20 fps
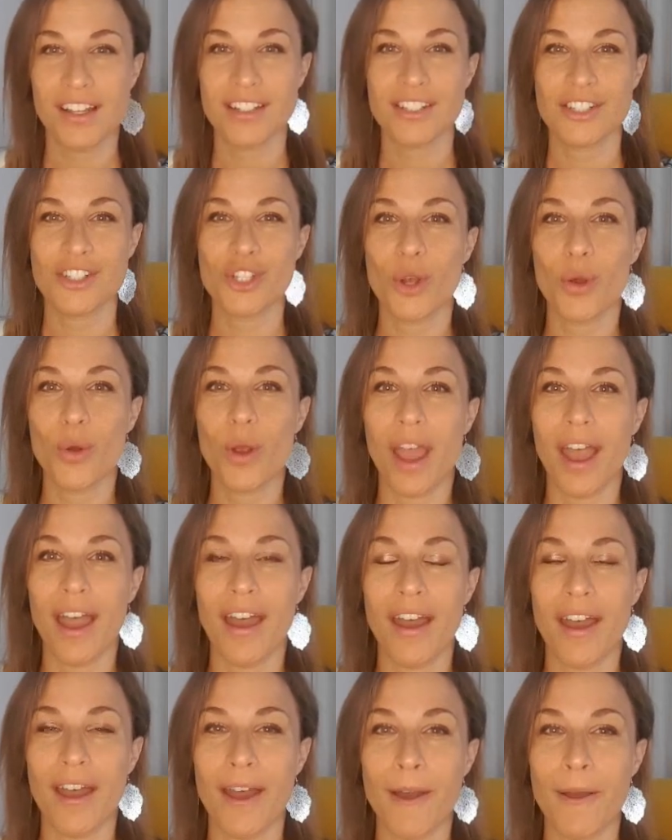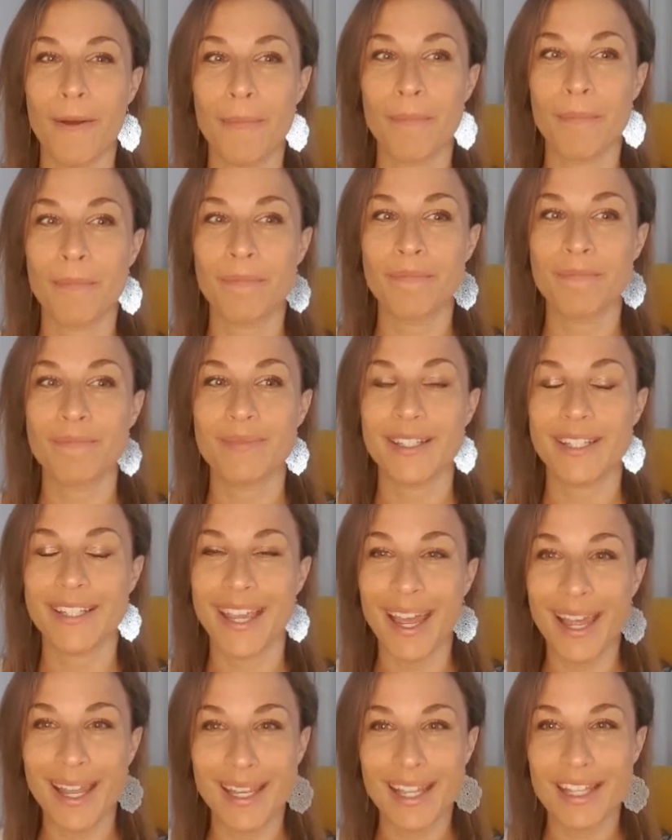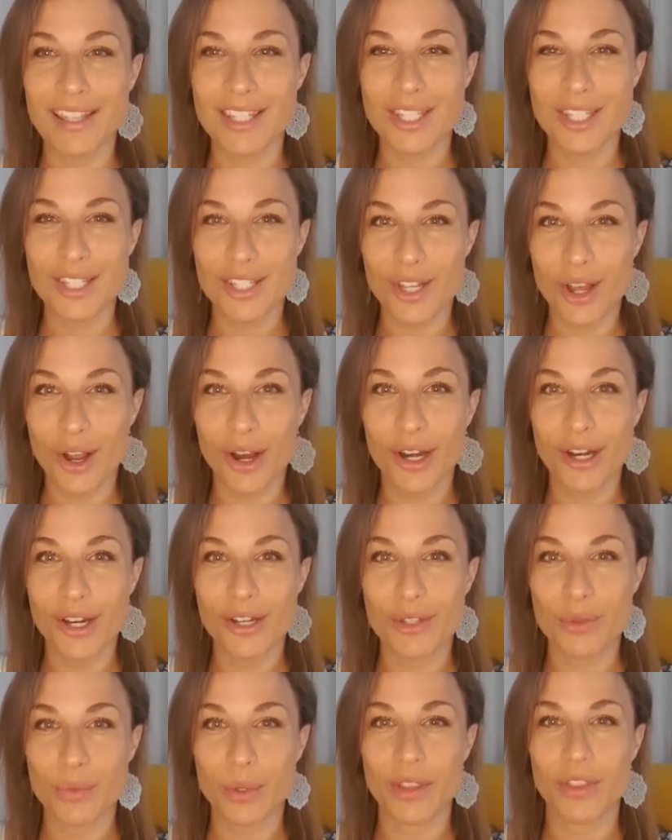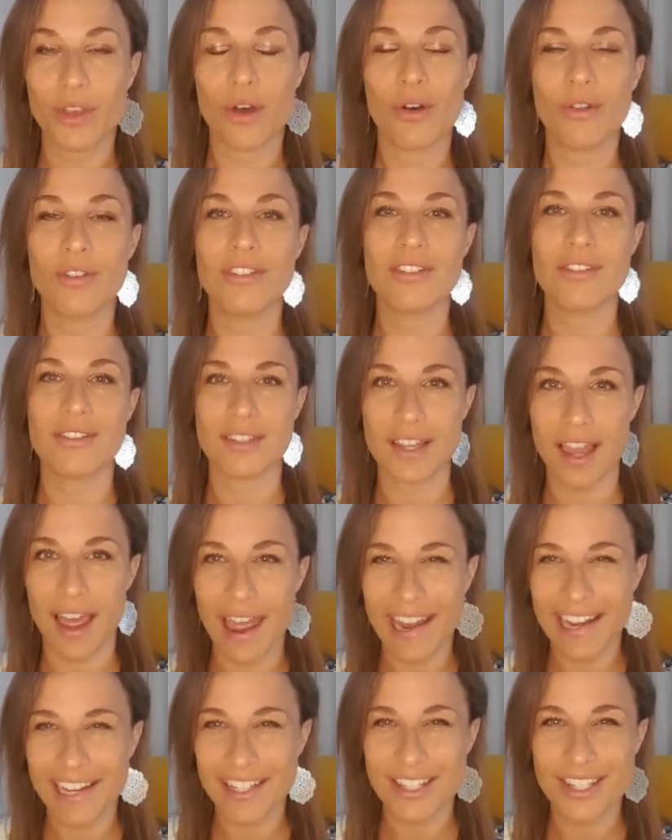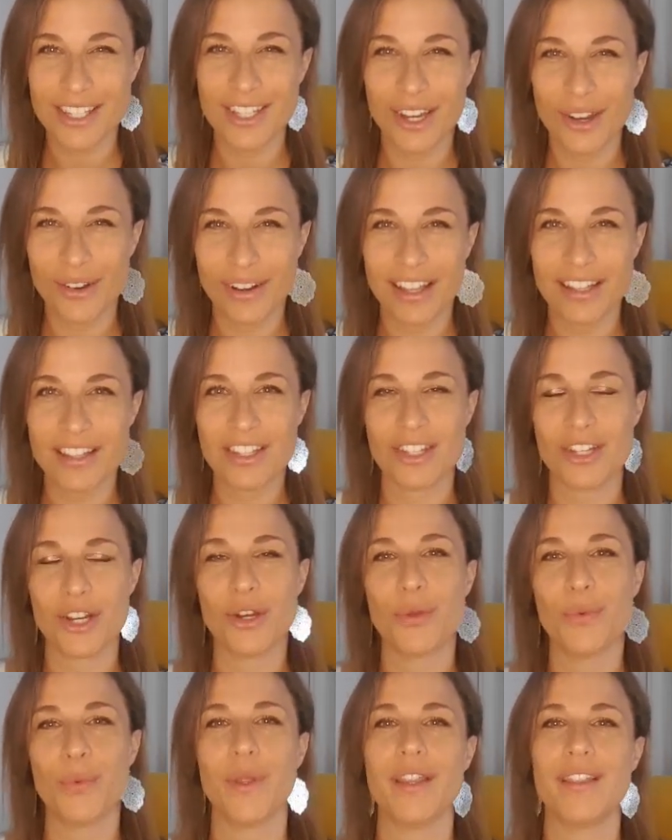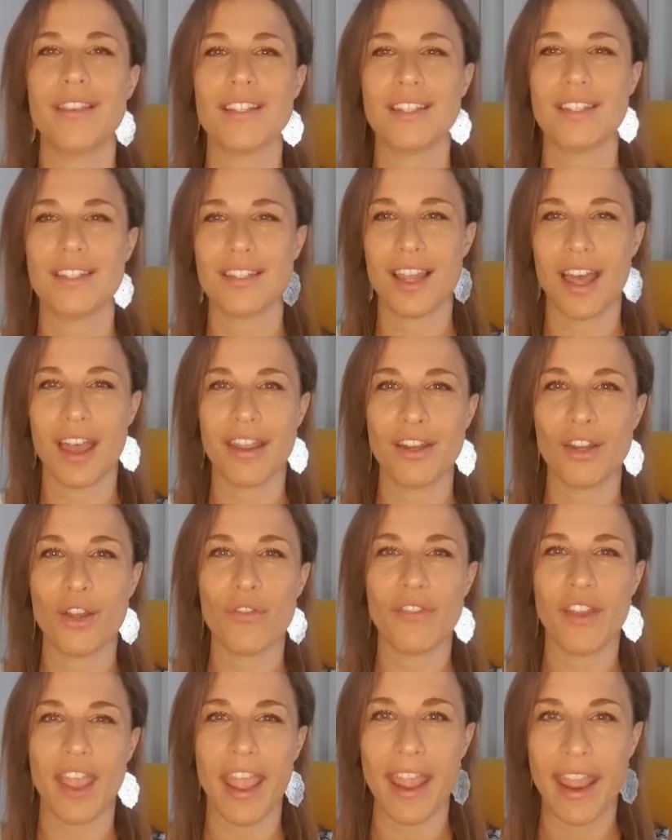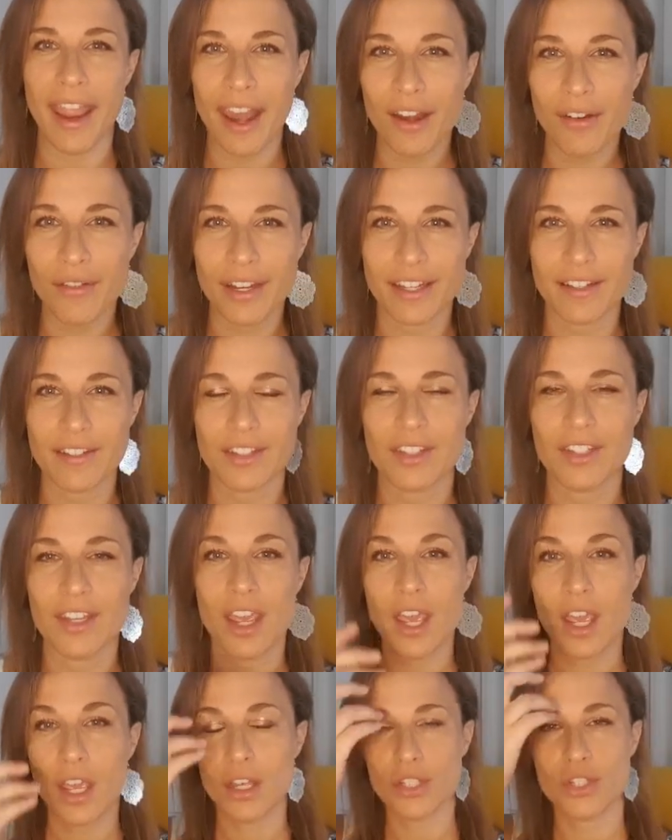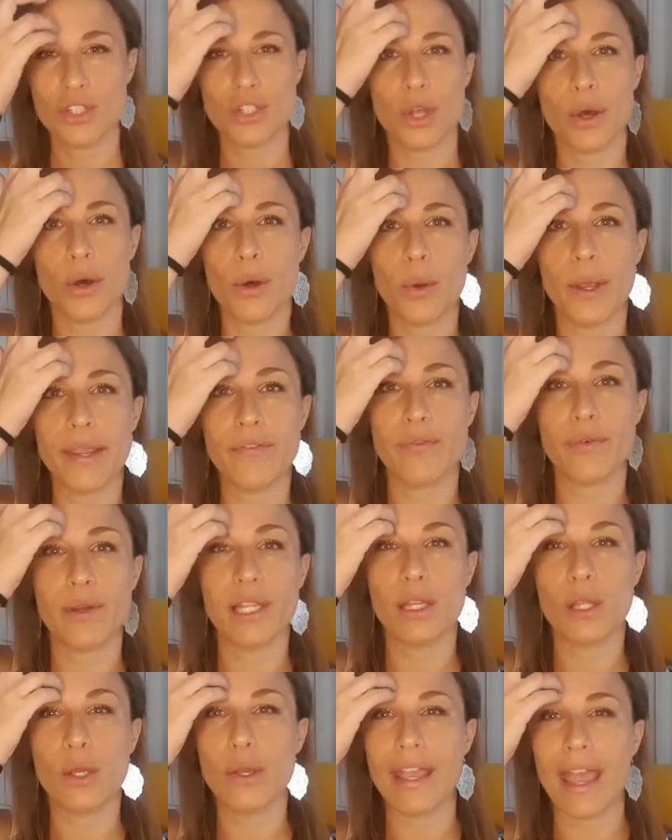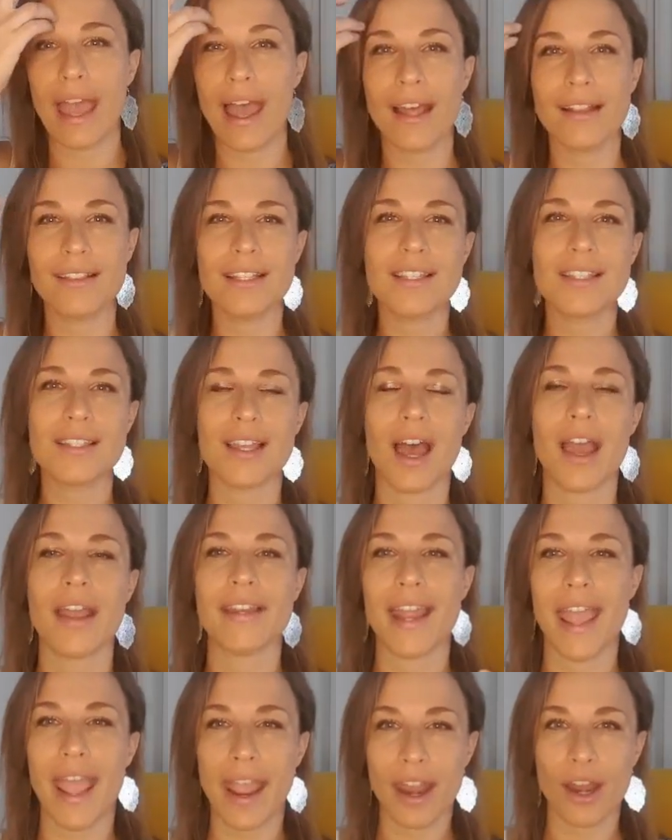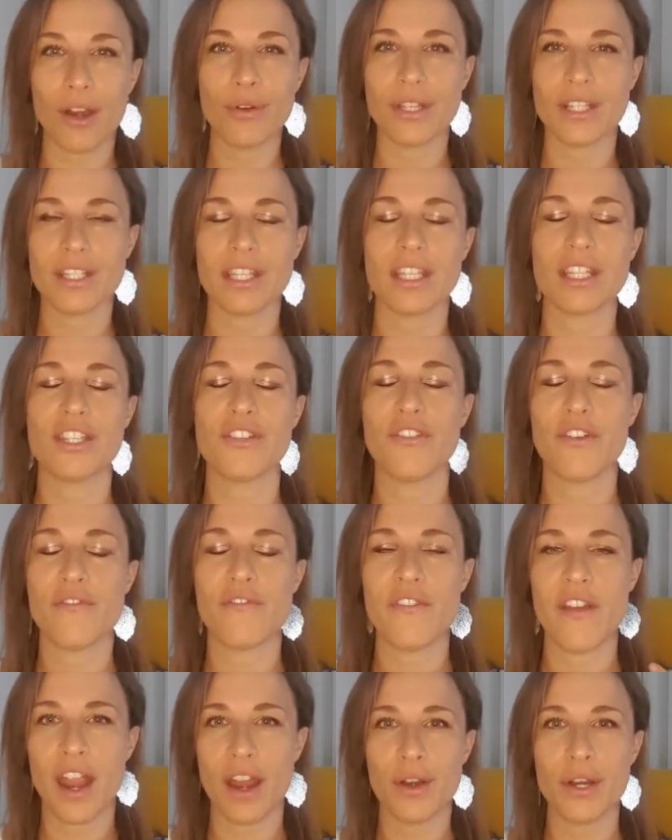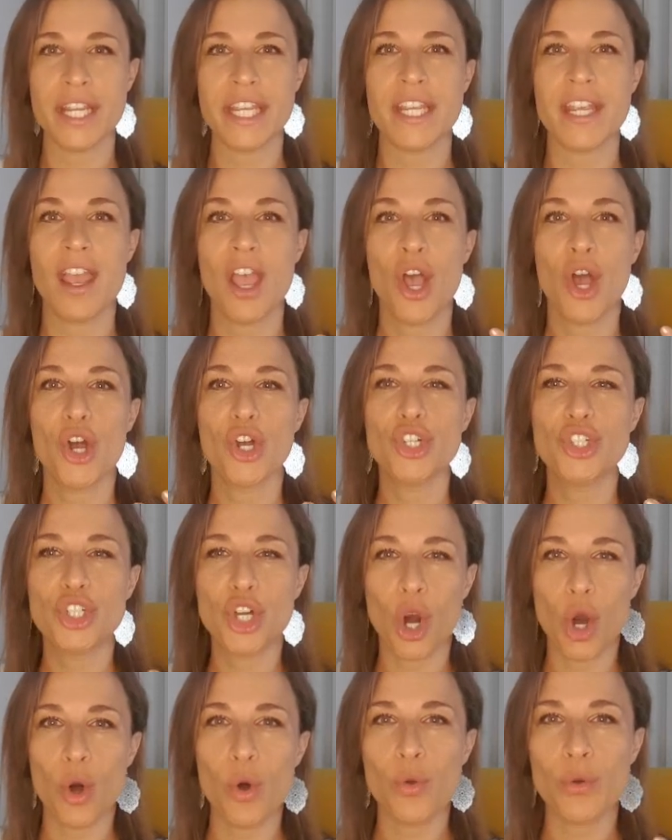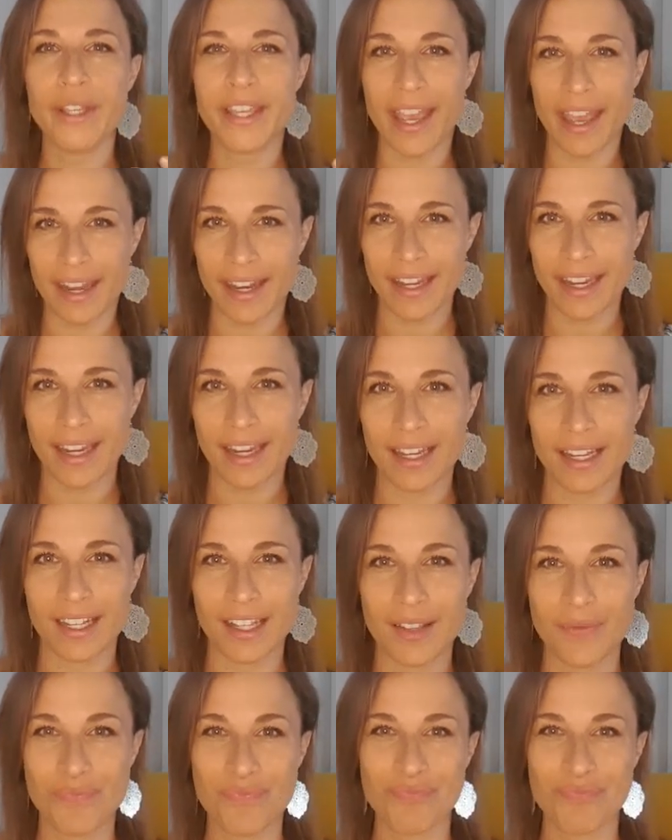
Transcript: So, um, yeah, let's start with all the signs. So, let's start with the sign of Aries. So, if we look at the sign Aries, it's a very go getting.